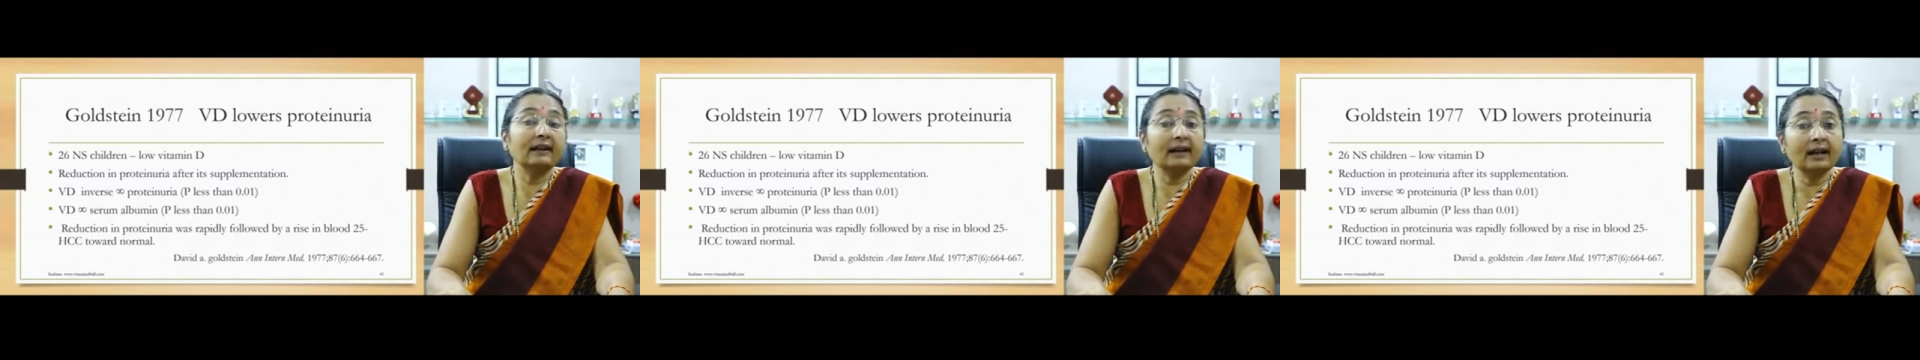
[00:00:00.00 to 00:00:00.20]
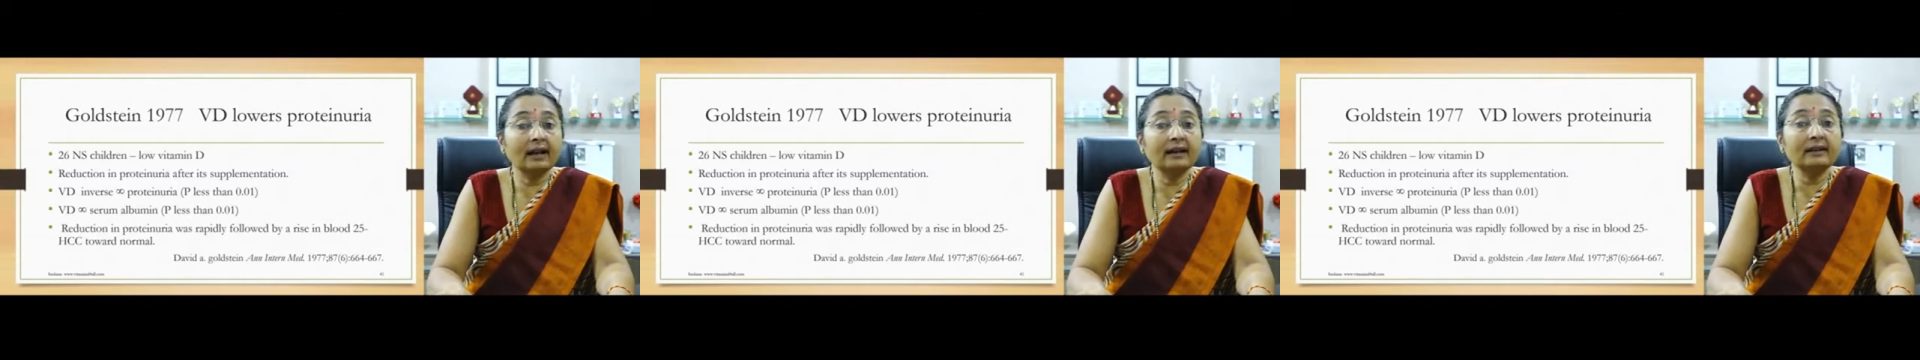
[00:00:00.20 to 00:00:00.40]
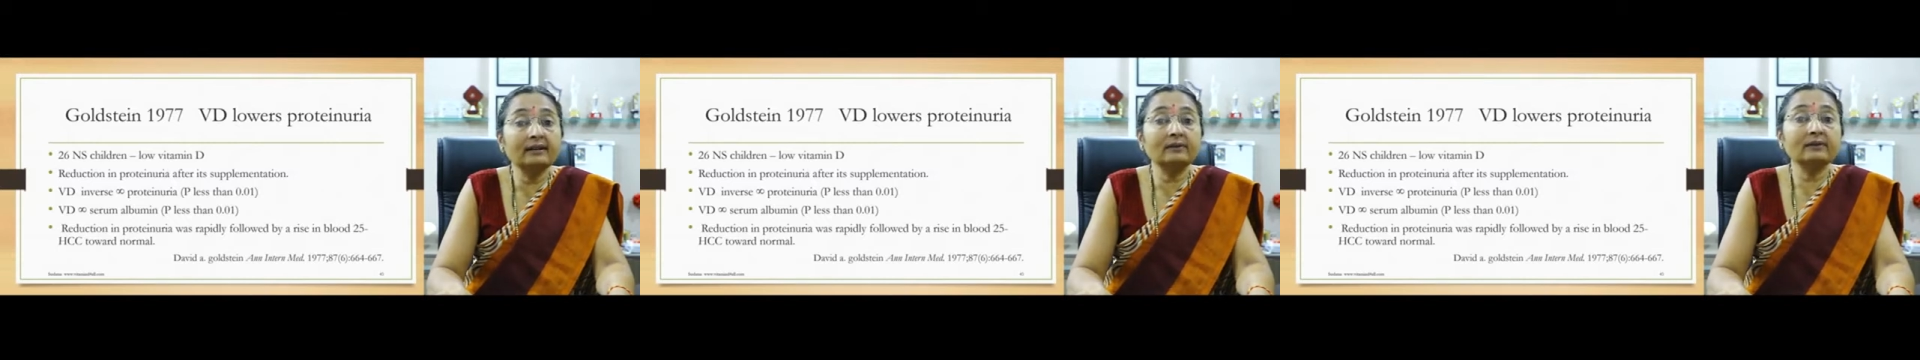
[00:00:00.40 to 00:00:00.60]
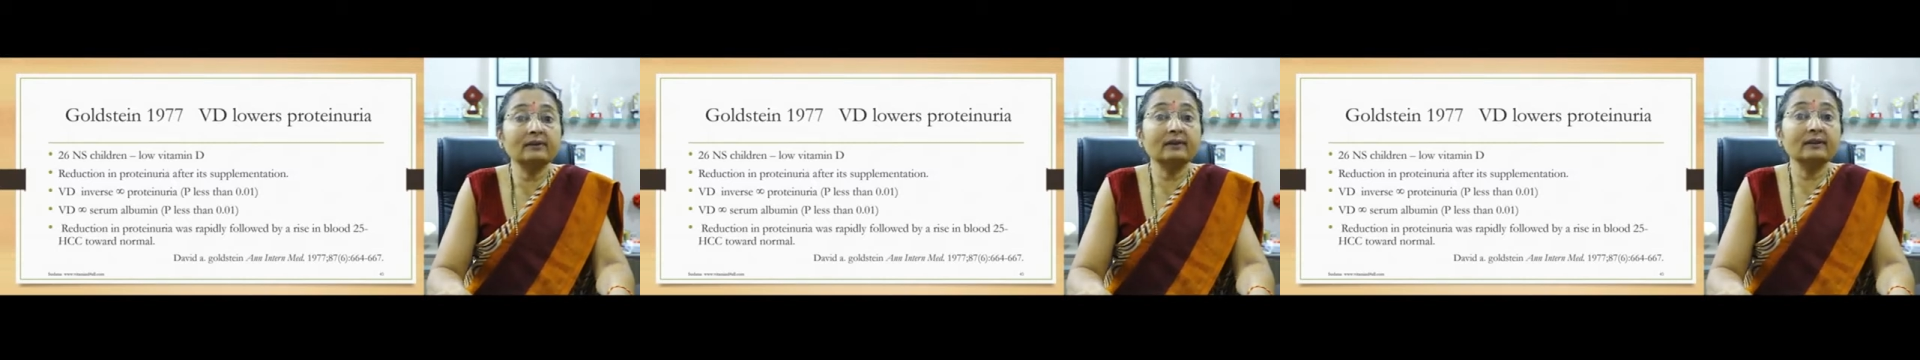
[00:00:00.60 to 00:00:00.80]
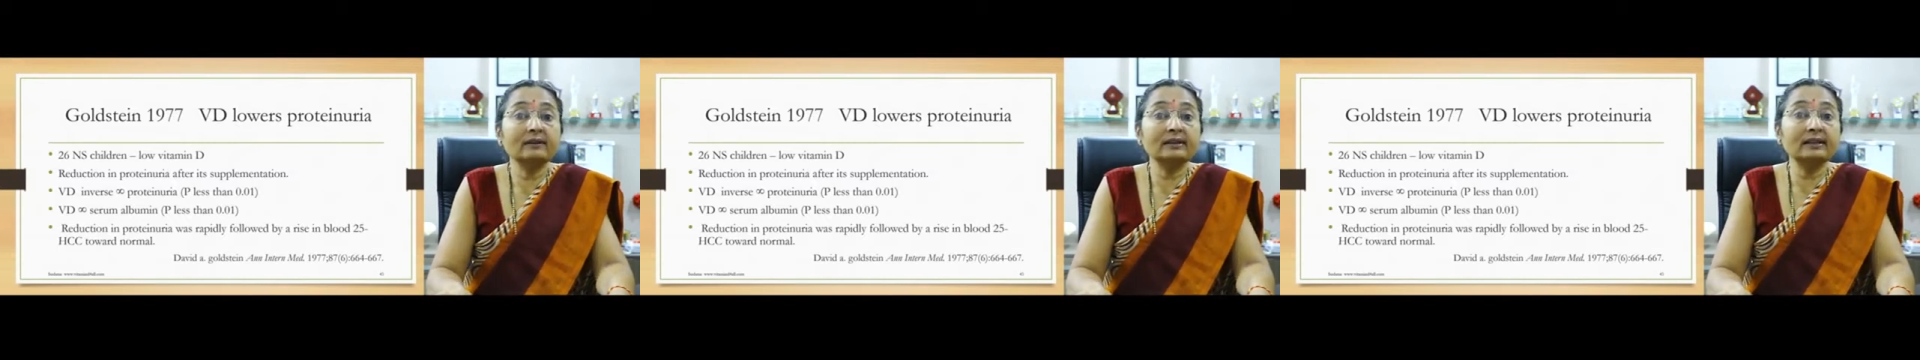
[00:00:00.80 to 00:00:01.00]
higher
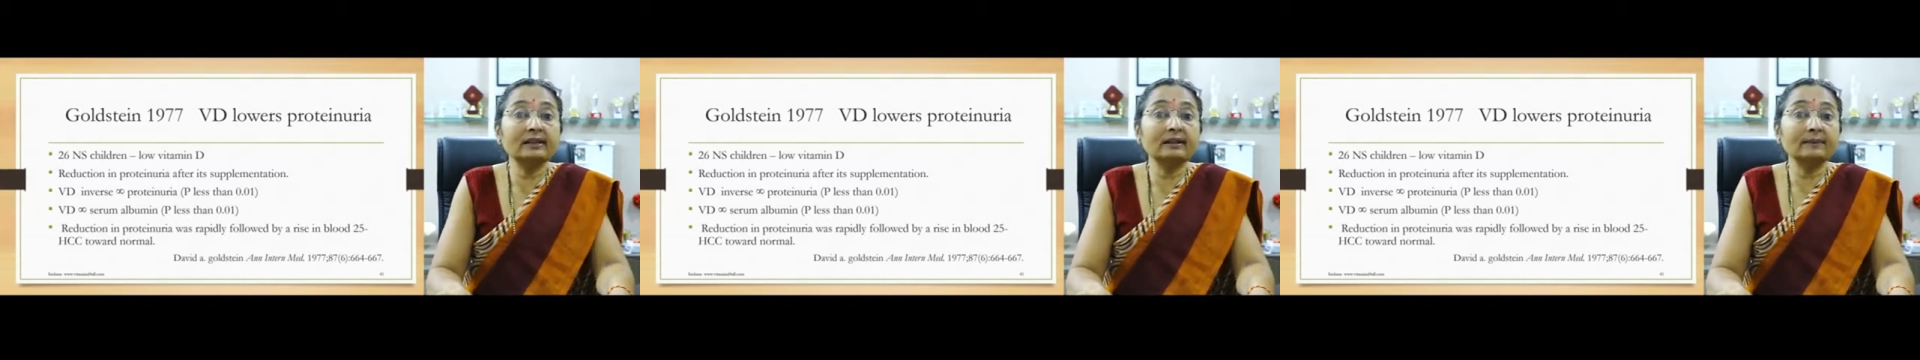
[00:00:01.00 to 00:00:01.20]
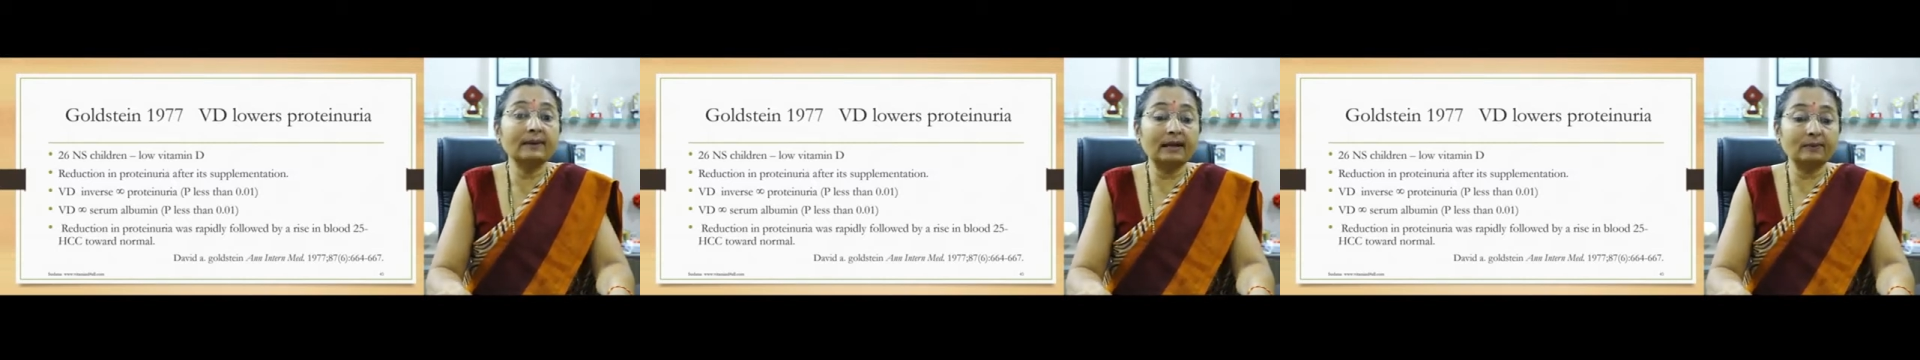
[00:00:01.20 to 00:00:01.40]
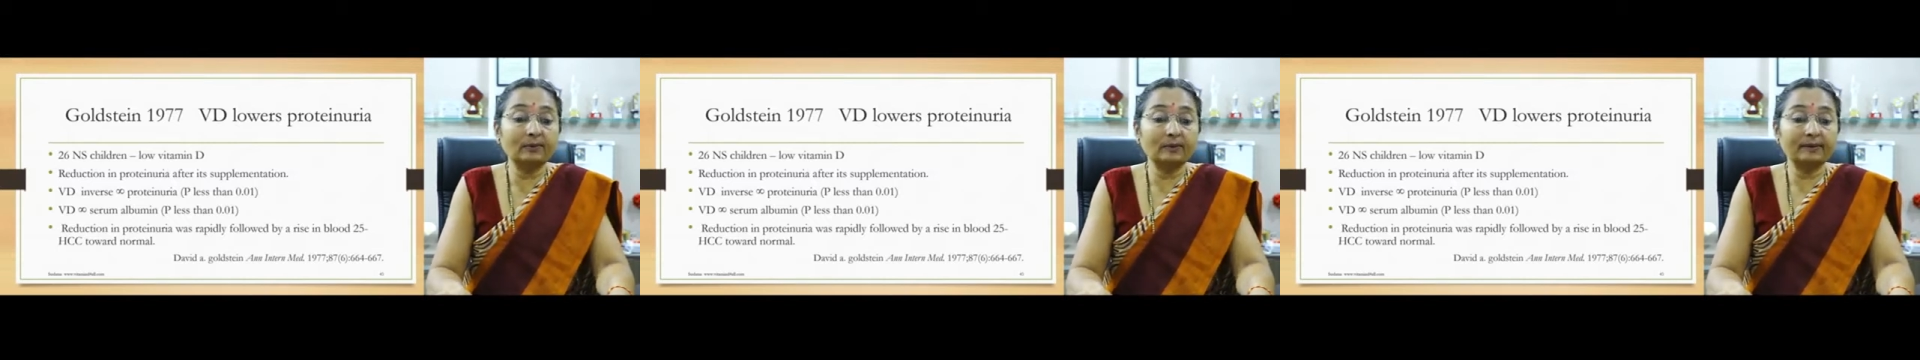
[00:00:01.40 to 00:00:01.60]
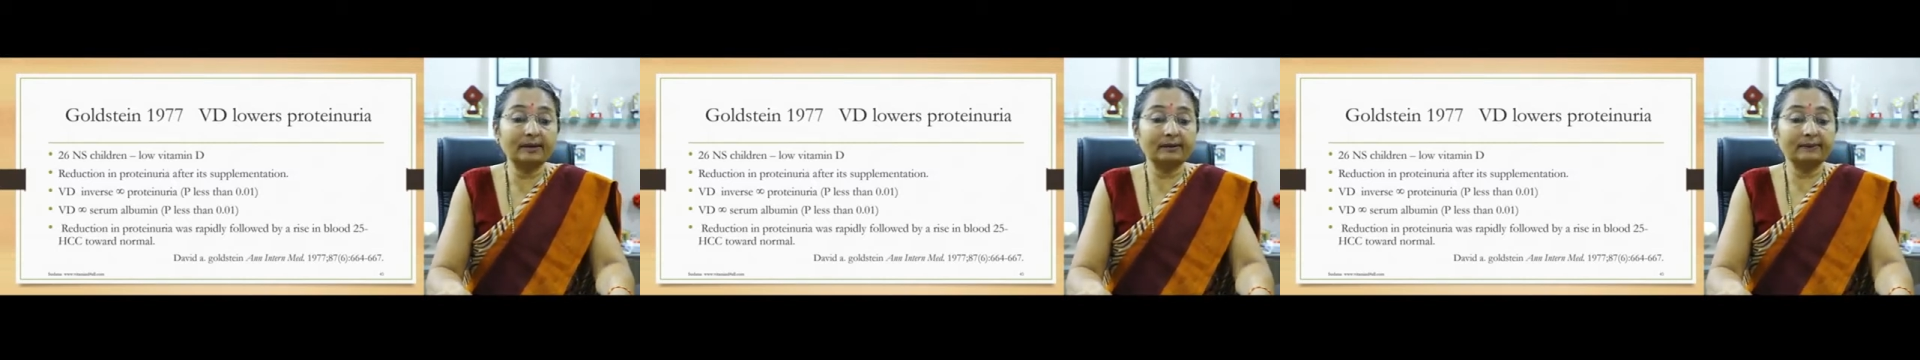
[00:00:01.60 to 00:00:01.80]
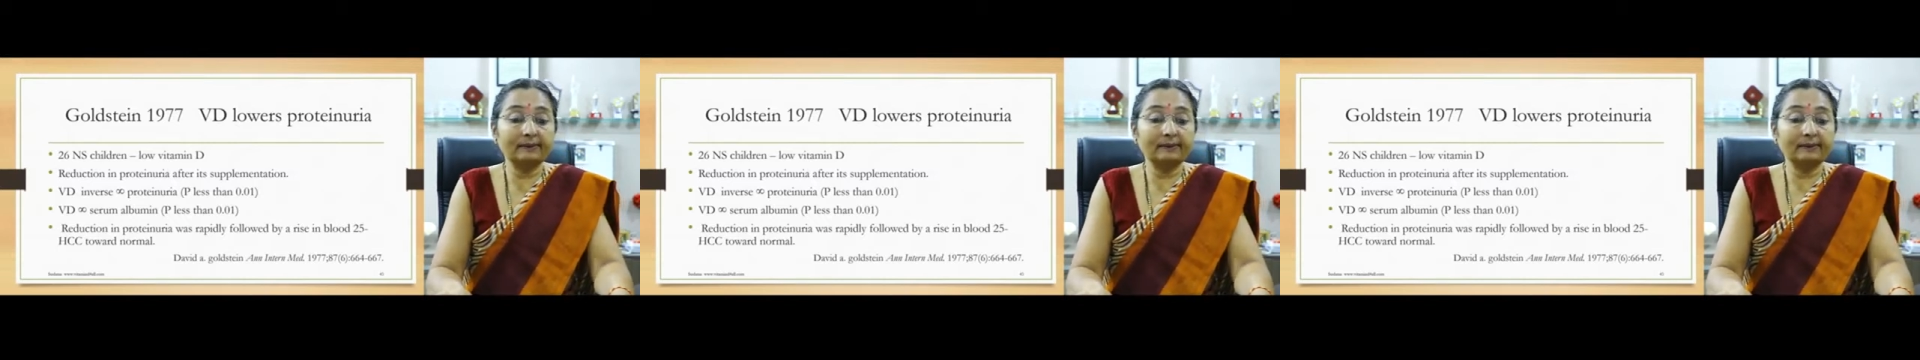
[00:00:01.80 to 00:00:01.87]
serum albumin.